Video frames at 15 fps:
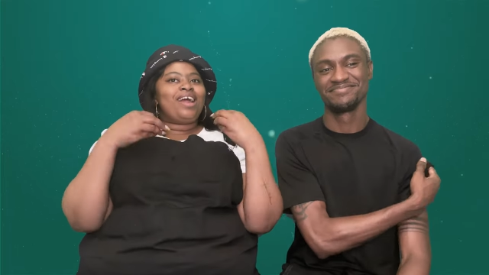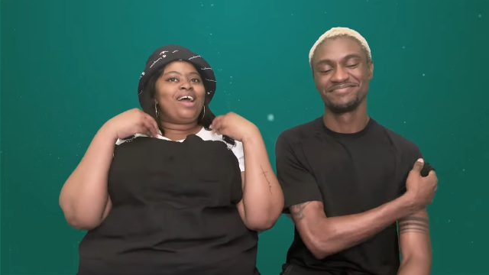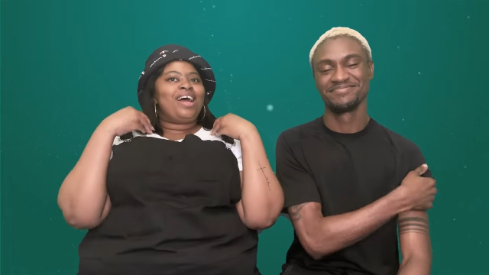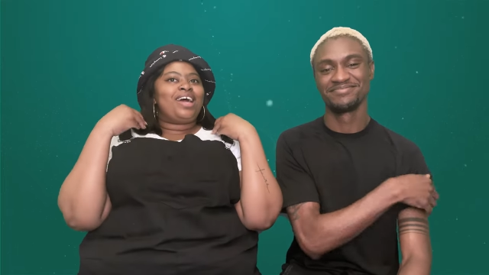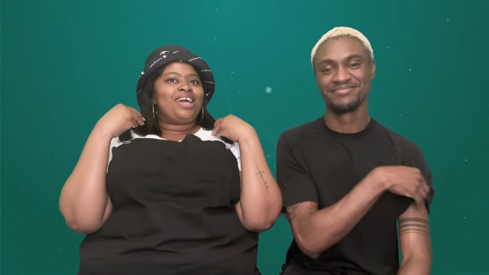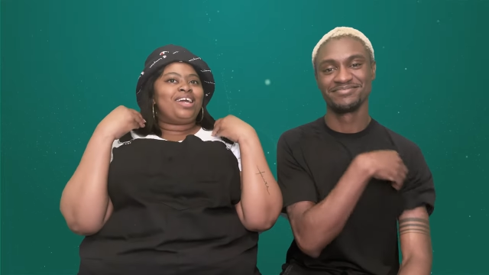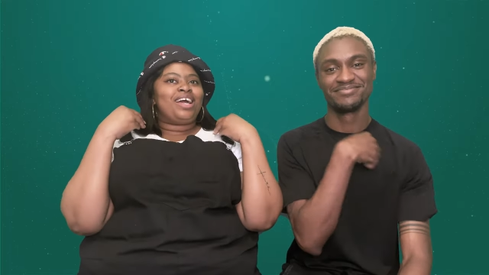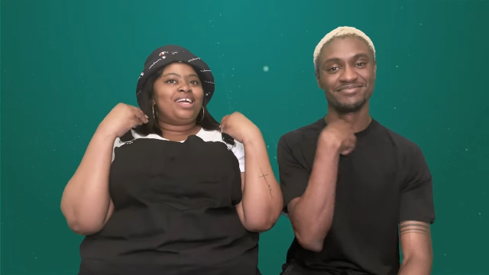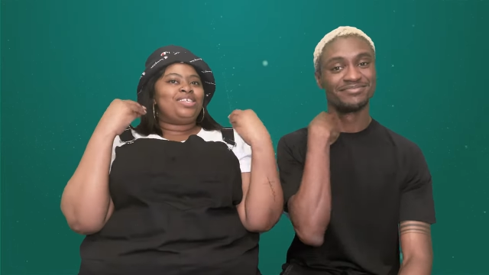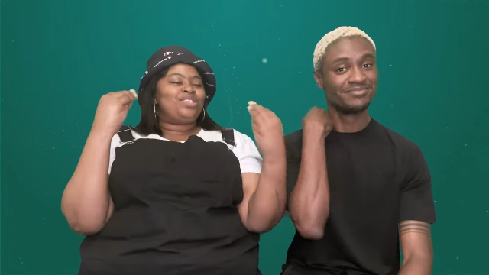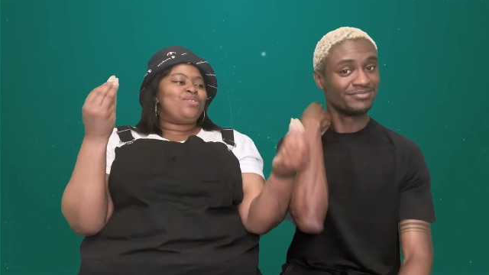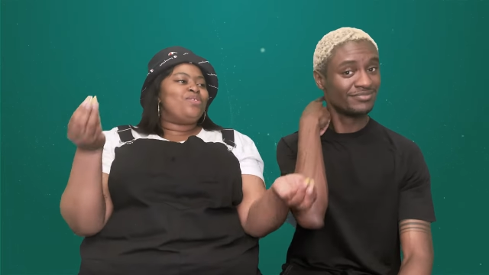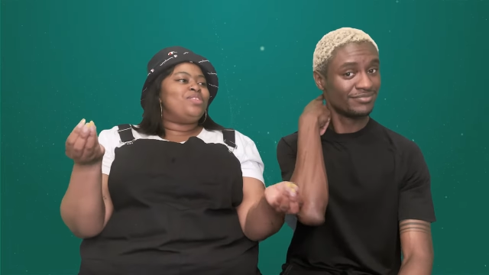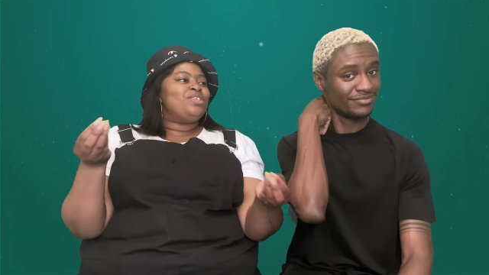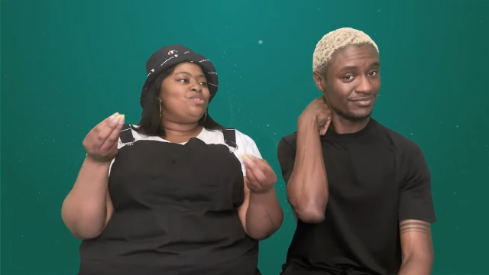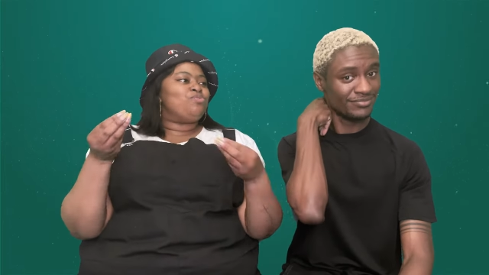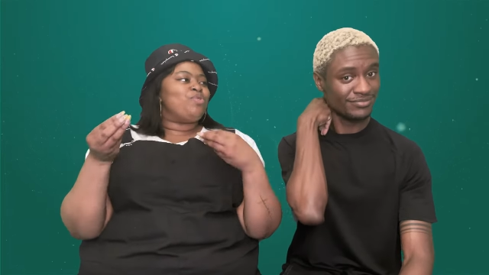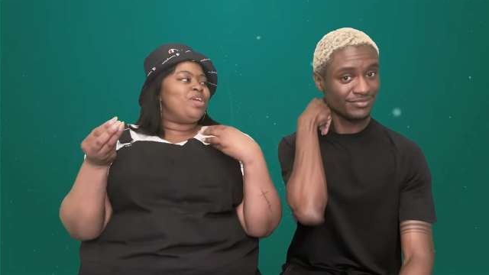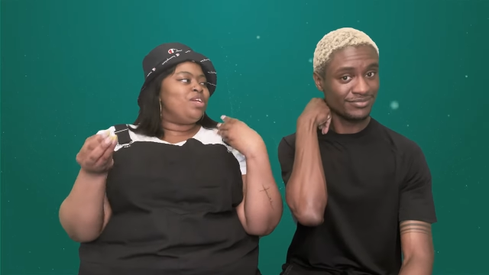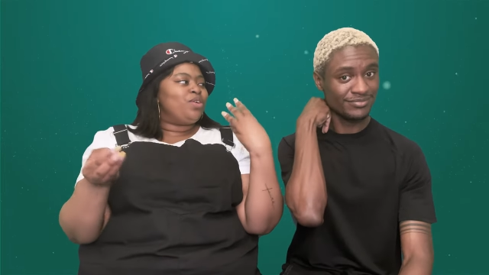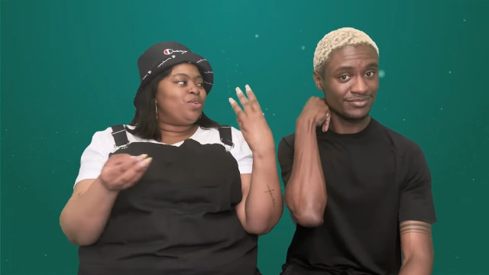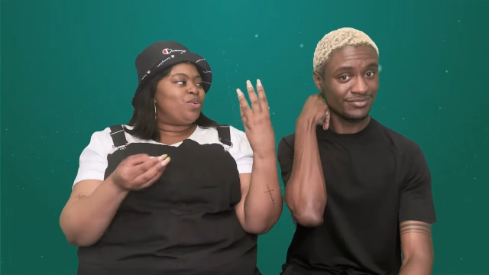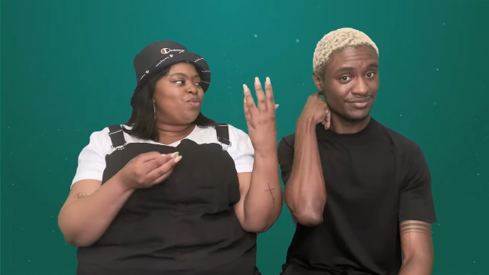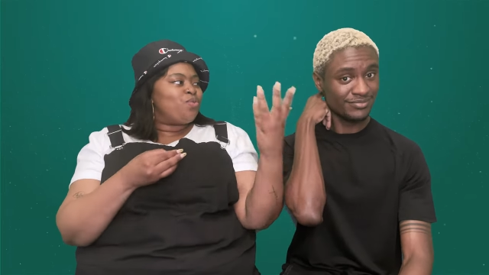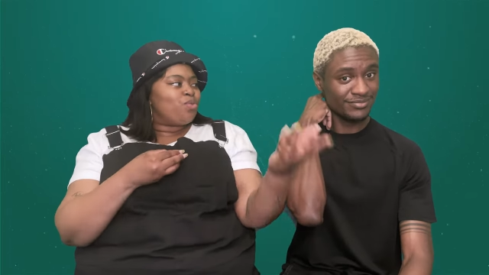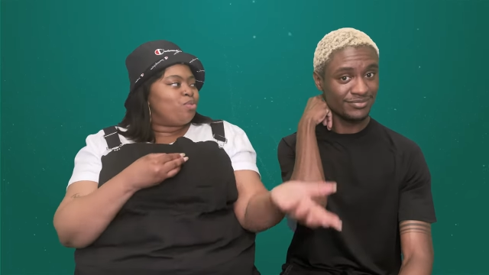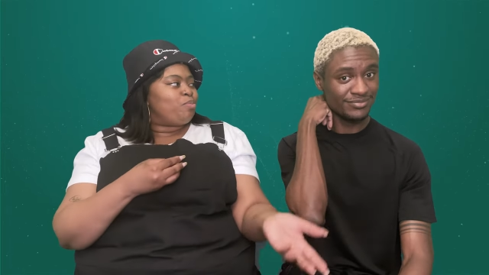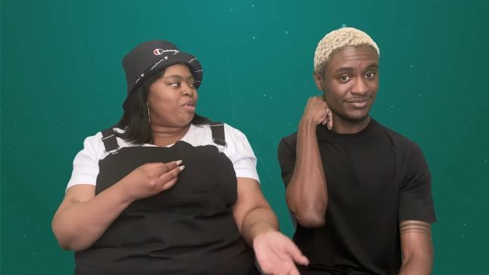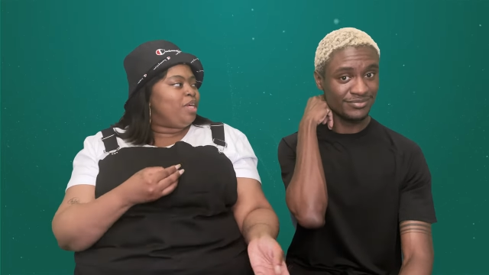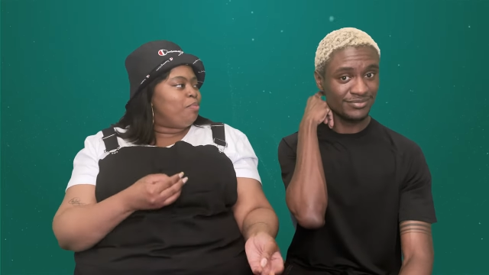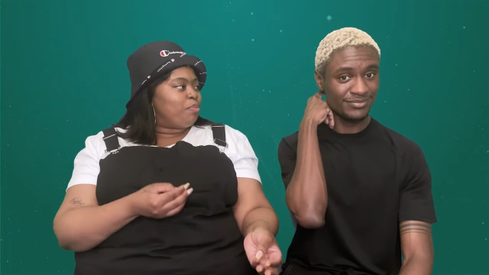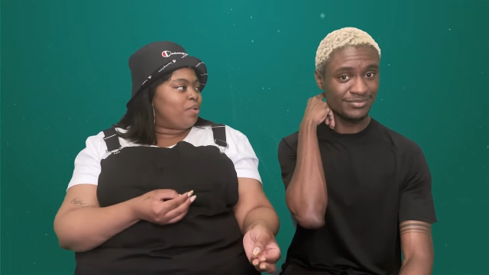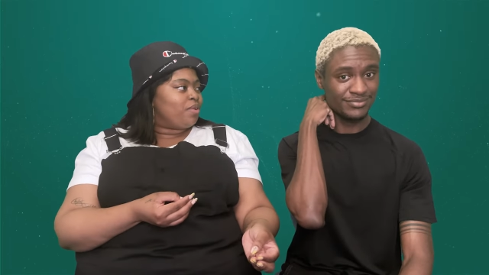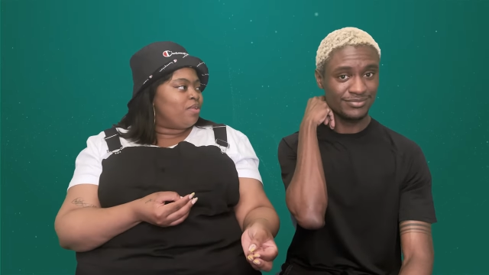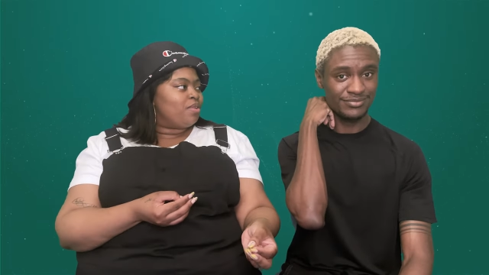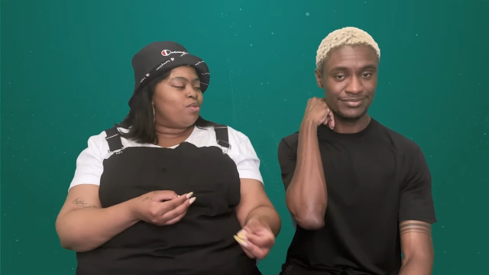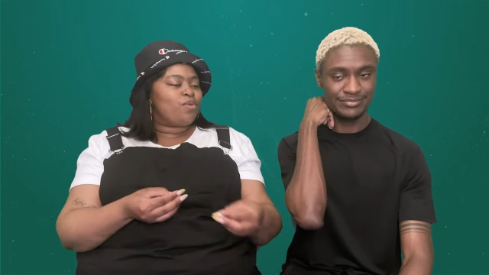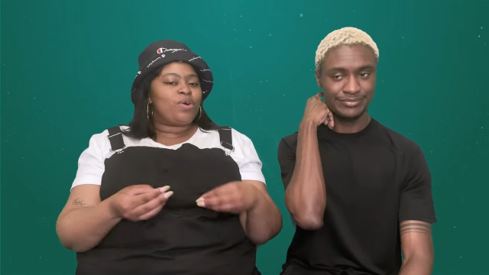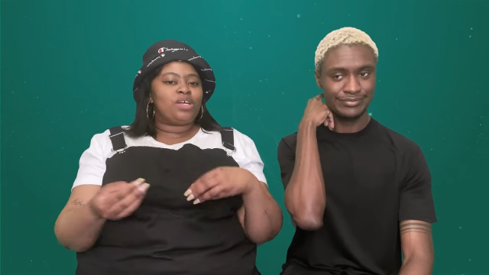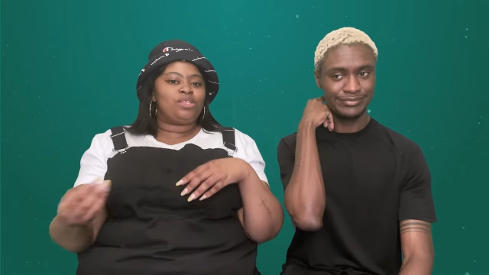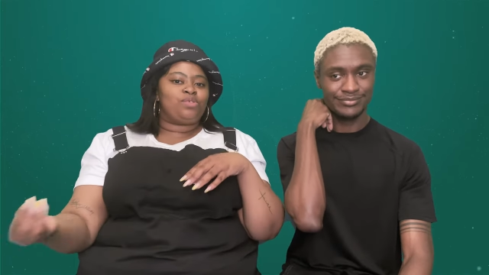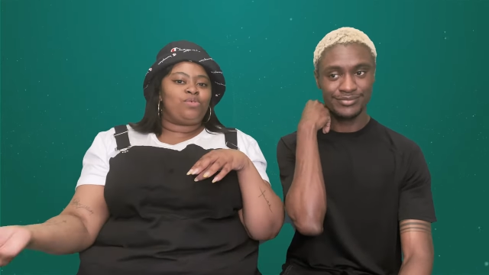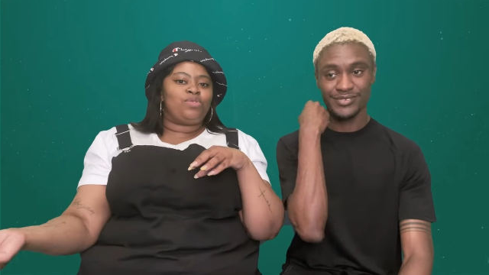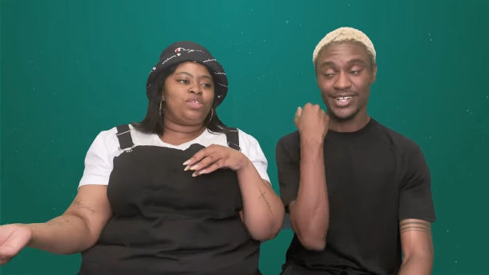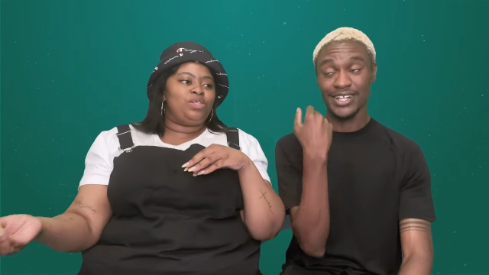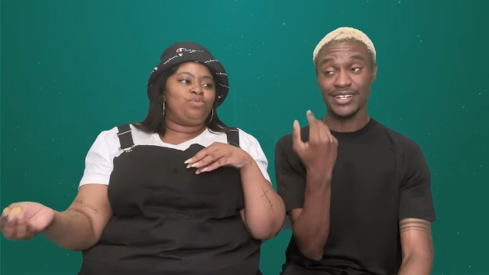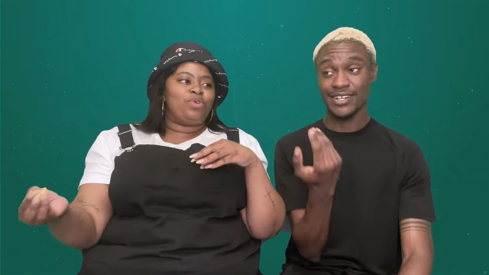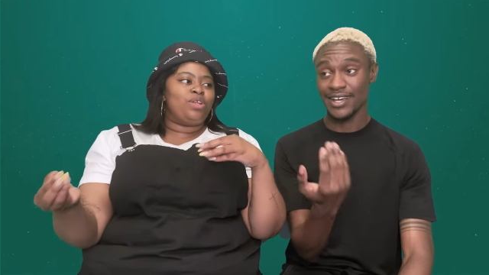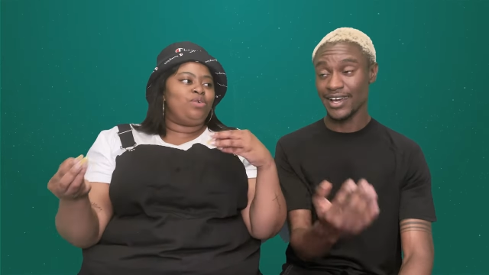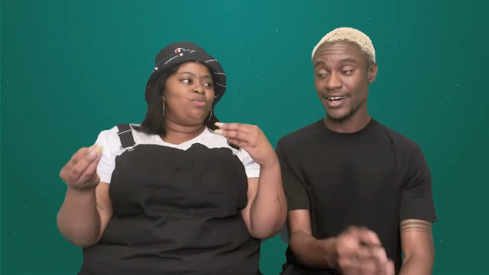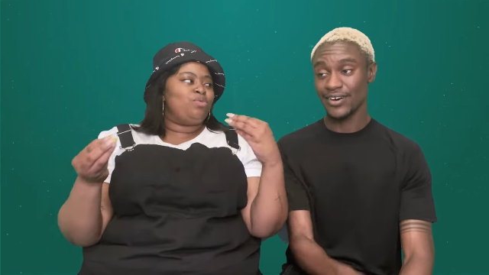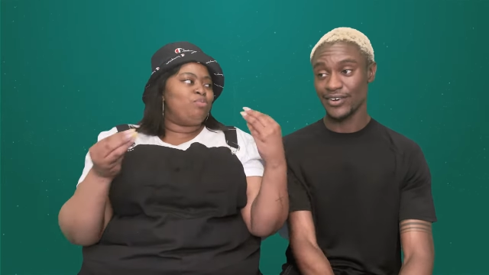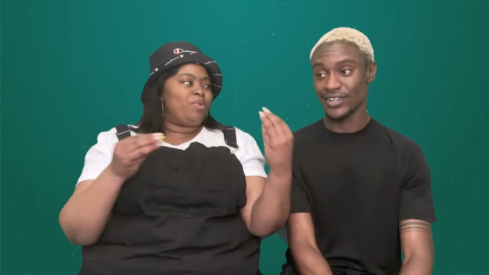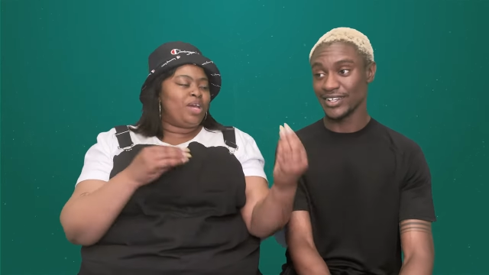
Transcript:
Speaker 1: I, I saw these really cool people, or I saw these really Doubt cool it.